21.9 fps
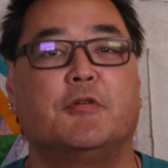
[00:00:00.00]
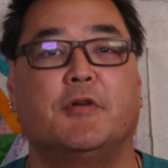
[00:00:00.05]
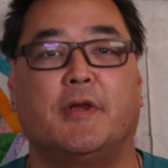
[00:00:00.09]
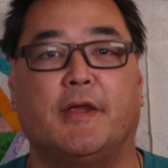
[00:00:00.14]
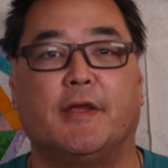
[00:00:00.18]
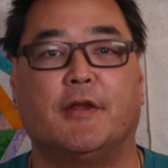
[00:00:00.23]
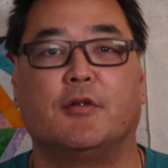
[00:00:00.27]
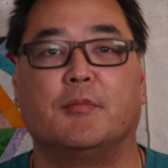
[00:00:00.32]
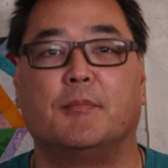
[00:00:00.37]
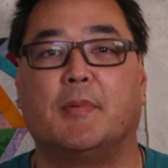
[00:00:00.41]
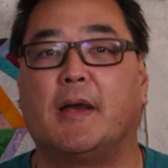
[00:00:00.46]

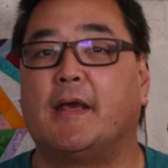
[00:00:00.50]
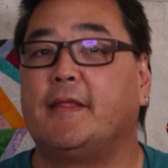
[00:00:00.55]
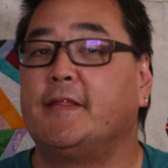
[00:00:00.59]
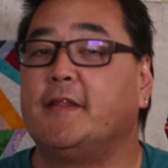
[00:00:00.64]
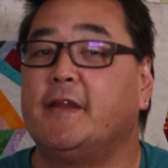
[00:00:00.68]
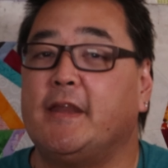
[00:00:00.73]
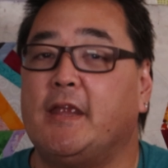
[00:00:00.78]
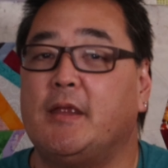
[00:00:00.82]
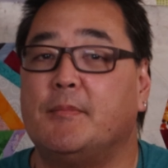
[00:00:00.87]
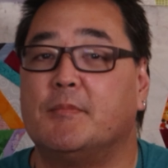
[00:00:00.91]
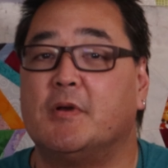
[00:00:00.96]
creator by
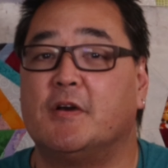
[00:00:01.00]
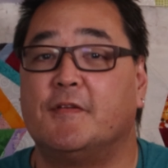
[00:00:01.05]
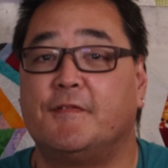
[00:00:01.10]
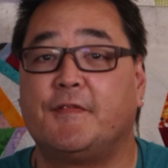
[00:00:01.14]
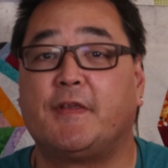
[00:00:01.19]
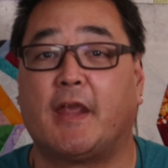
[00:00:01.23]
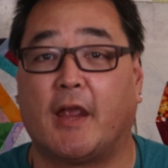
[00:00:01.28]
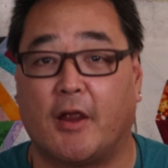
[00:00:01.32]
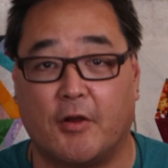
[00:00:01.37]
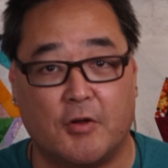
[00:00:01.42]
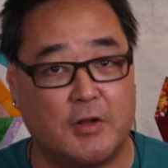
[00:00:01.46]
the name
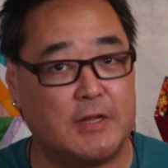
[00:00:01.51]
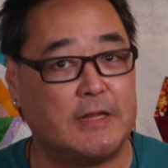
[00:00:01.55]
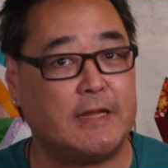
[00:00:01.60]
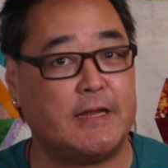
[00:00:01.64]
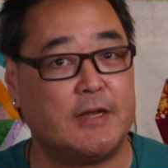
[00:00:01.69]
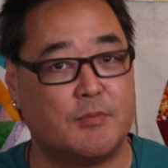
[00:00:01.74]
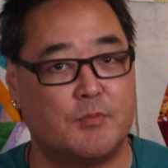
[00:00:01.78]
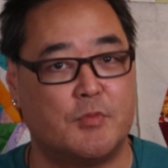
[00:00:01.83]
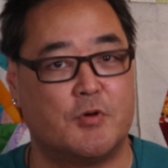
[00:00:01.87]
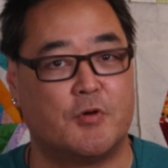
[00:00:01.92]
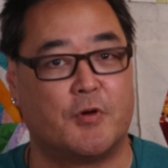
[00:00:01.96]
of
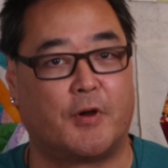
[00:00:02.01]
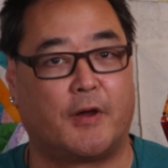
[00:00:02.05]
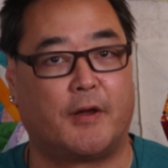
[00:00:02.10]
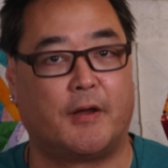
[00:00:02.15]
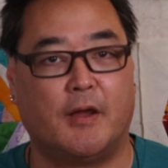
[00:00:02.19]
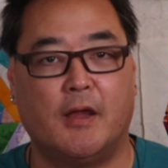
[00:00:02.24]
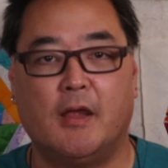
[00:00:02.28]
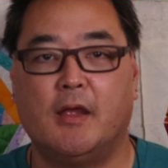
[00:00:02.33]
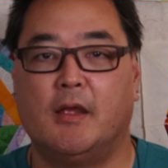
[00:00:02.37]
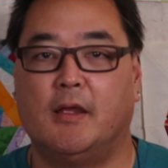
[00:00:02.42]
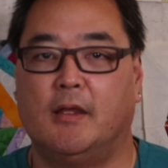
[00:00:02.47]
Carolina Moore.
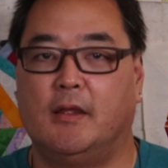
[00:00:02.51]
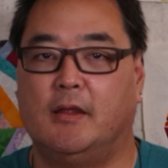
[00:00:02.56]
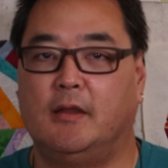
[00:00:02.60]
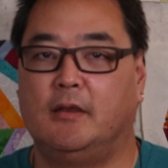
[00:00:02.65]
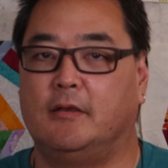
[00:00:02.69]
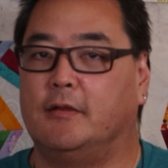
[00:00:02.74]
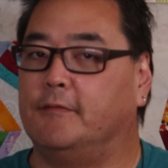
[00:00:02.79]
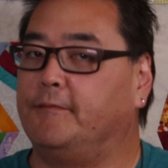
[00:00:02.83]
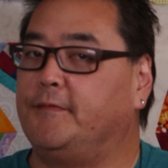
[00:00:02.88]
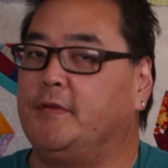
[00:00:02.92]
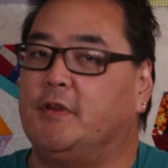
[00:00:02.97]

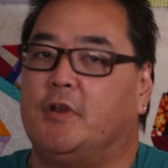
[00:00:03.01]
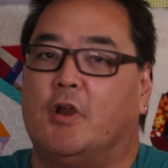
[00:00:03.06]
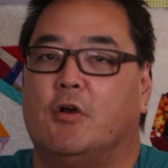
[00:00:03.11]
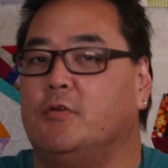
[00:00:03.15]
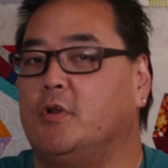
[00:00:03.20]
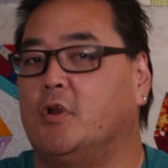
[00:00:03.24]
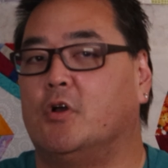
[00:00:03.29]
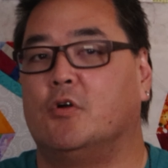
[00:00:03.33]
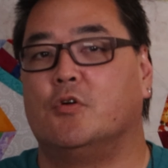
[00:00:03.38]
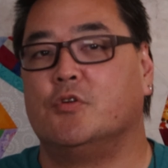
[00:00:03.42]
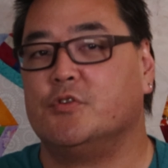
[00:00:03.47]
Now, if you
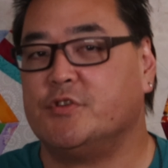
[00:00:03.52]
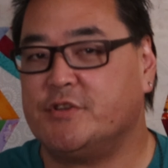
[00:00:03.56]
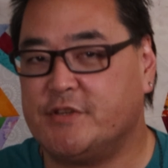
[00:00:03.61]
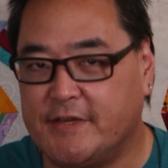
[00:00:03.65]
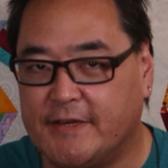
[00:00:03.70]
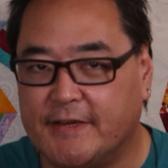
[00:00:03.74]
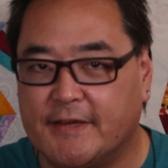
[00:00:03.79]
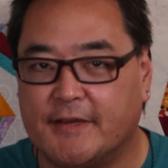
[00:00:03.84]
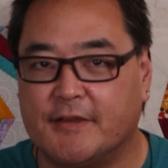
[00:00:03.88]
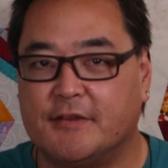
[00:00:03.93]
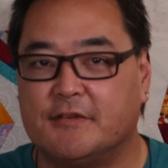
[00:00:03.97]
don't know who
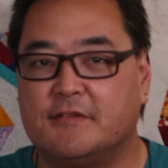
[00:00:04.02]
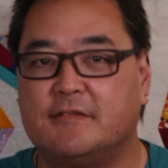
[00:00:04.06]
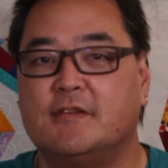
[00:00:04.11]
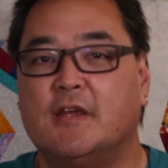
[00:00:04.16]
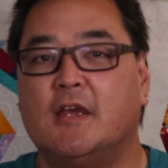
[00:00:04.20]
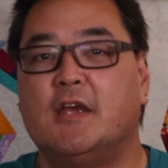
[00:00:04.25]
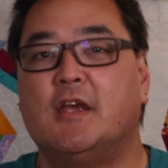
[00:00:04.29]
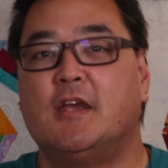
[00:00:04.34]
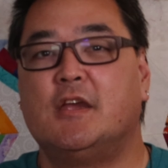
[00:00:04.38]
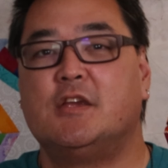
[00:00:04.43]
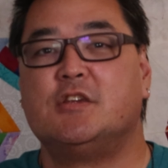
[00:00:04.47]
she is,
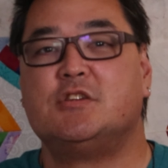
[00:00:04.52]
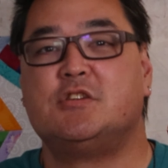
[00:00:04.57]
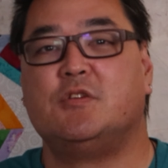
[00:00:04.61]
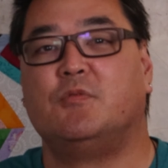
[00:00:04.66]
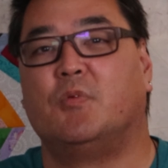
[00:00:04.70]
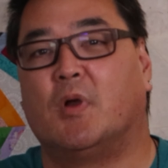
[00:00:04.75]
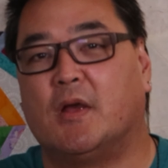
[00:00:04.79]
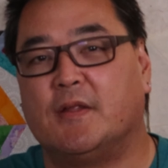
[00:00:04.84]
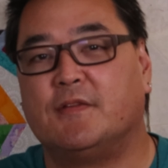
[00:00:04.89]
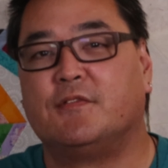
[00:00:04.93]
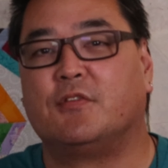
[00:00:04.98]
she
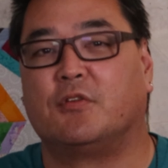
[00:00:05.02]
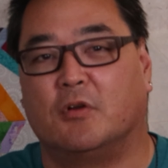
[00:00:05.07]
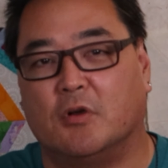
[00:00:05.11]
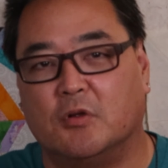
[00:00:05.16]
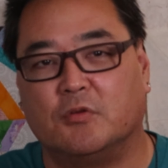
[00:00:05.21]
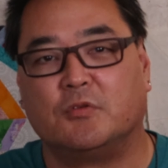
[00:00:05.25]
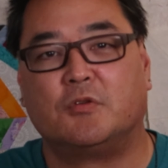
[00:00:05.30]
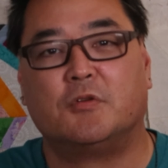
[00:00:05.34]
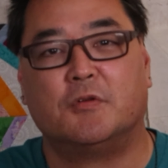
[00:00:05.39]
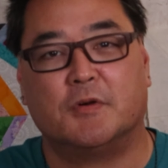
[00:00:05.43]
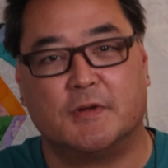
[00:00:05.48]
runs her
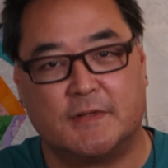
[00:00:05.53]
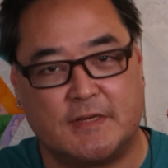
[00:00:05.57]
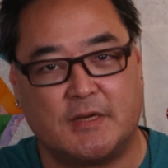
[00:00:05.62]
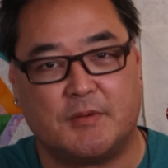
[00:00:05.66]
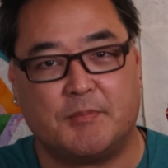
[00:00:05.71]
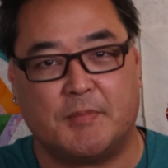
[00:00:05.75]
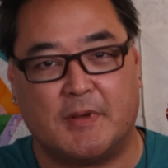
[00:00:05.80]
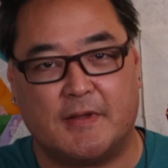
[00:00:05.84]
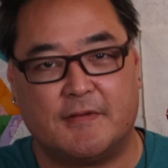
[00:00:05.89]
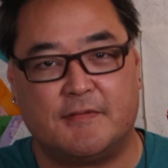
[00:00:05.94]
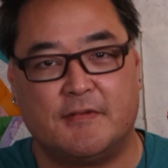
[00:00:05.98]
own
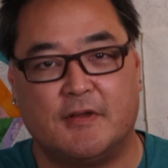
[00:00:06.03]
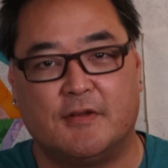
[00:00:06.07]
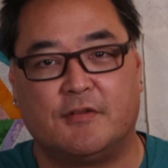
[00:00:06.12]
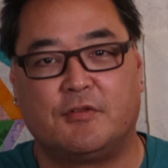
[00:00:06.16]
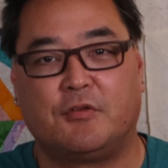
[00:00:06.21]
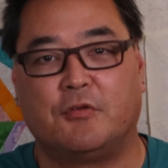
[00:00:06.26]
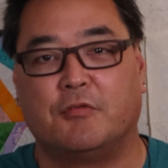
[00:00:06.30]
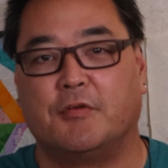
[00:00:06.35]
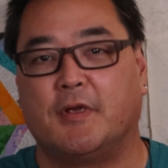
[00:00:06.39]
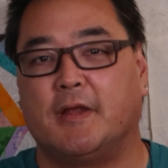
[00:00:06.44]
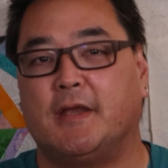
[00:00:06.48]
quilting business,
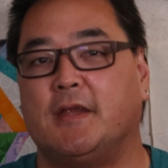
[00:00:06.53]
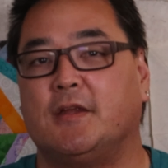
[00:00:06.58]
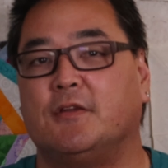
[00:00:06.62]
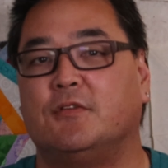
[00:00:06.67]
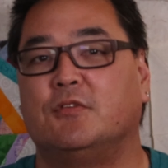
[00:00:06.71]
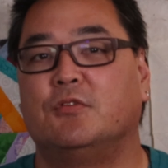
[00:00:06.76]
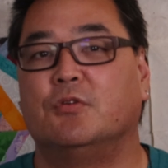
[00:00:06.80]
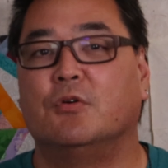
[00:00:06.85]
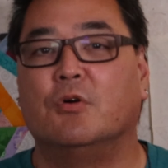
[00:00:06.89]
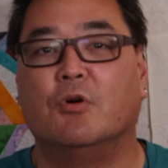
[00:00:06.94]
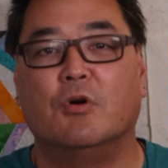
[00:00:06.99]
creating
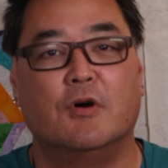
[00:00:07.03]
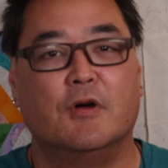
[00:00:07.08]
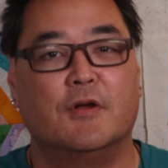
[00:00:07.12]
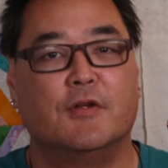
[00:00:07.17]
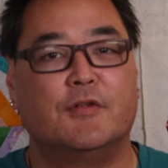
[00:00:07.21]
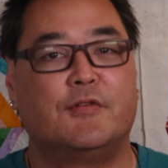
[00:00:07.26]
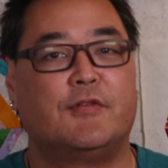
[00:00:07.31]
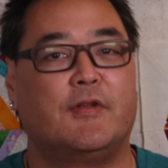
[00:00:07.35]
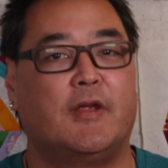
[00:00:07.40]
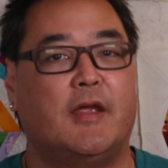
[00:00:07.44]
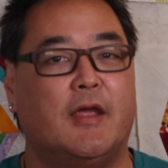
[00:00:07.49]

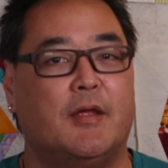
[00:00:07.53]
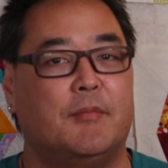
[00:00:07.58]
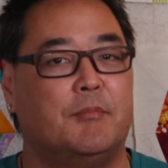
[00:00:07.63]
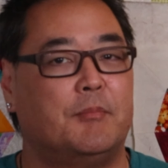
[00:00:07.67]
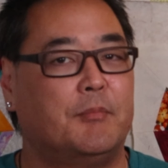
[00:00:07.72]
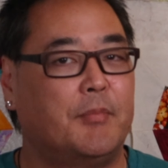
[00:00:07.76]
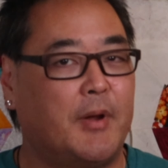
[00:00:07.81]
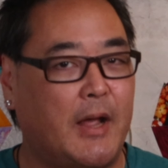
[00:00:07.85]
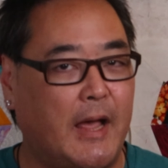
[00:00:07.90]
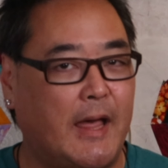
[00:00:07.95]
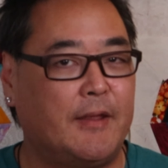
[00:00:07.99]
tools
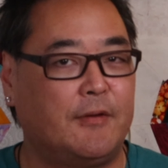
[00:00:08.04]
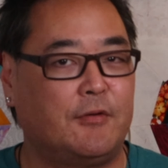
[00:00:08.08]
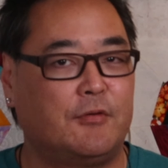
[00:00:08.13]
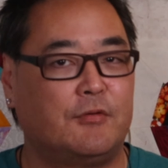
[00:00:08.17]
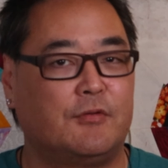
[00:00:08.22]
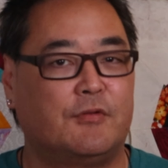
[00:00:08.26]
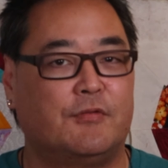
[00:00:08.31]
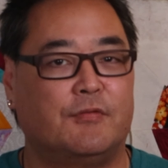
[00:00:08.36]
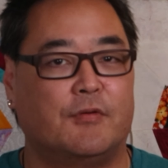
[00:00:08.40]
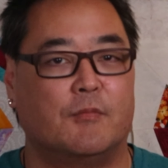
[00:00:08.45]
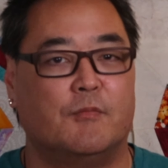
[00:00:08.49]
and
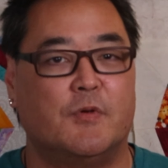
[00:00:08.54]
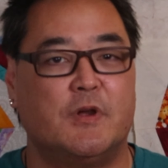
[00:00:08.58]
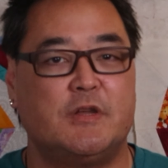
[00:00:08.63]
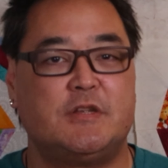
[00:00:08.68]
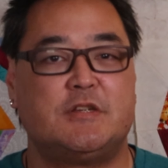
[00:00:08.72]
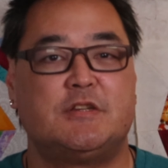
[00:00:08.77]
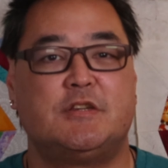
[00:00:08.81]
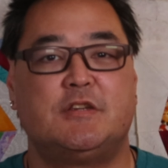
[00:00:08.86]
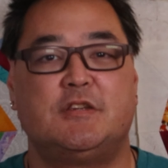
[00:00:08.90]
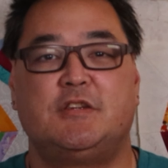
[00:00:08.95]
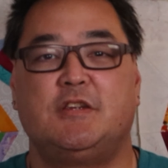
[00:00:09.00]
patterns from
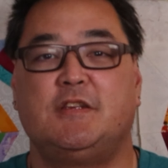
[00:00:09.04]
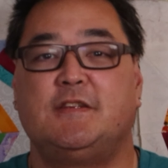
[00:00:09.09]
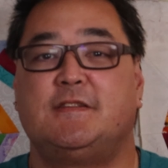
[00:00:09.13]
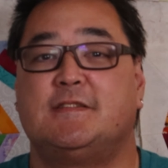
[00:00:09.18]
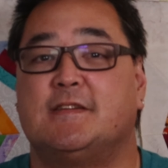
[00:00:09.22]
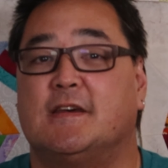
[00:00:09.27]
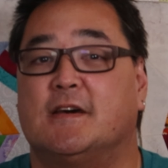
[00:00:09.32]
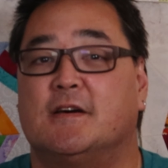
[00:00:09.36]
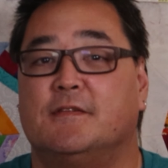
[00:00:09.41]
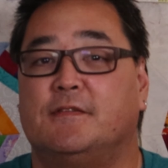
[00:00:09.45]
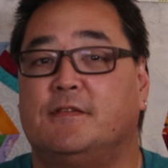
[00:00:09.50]
which she
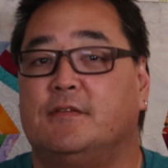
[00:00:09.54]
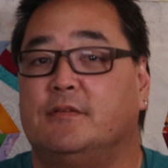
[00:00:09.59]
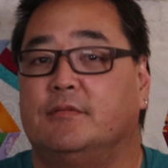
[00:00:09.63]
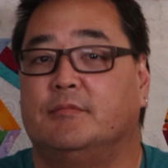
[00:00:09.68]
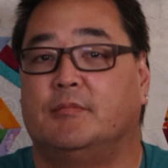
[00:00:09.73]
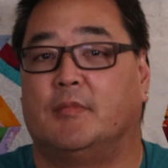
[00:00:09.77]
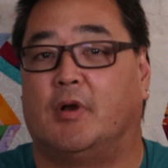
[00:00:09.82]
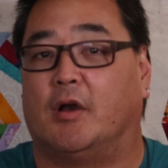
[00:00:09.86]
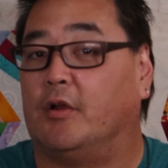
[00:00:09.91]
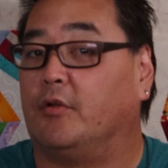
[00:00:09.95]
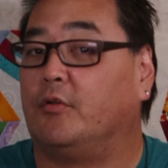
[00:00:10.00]
sells
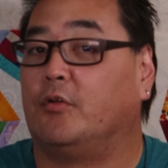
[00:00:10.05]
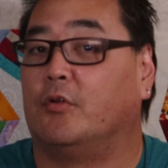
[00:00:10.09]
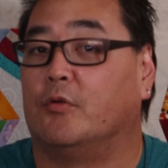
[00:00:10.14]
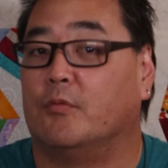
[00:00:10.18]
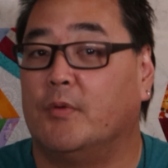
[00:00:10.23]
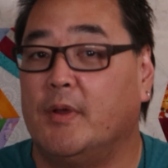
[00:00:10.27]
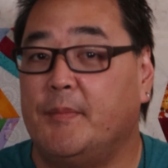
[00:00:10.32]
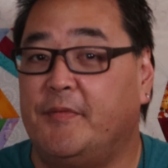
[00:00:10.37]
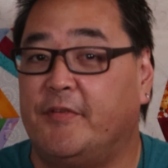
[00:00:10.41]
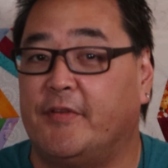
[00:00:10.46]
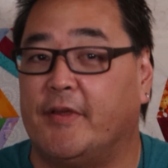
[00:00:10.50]
on her
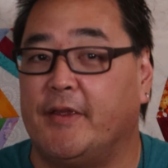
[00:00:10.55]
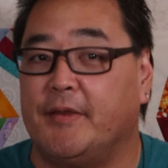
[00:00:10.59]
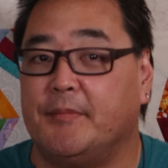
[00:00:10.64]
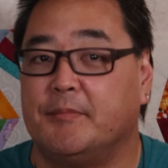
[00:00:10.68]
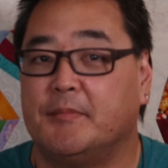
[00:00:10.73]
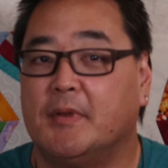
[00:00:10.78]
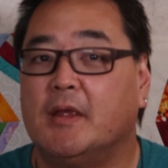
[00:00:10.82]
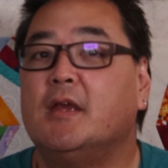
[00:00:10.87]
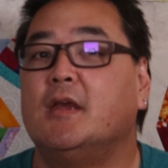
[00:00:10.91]
website.